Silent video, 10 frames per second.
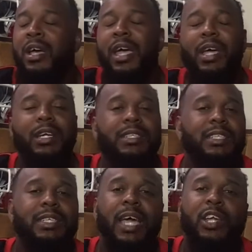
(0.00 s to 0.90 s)
And he
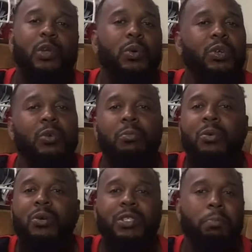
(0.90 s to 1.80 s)
just can't do it no
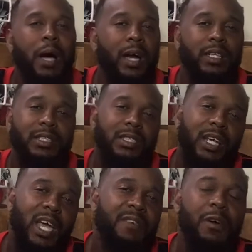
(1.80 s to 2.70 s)
more. His body just
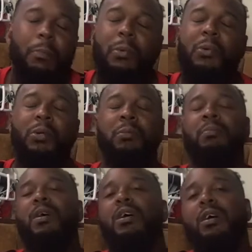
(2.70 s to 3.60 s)
gave up on
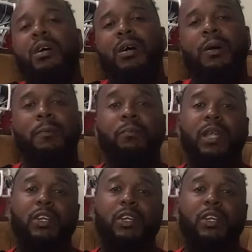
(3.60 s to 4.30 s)
him.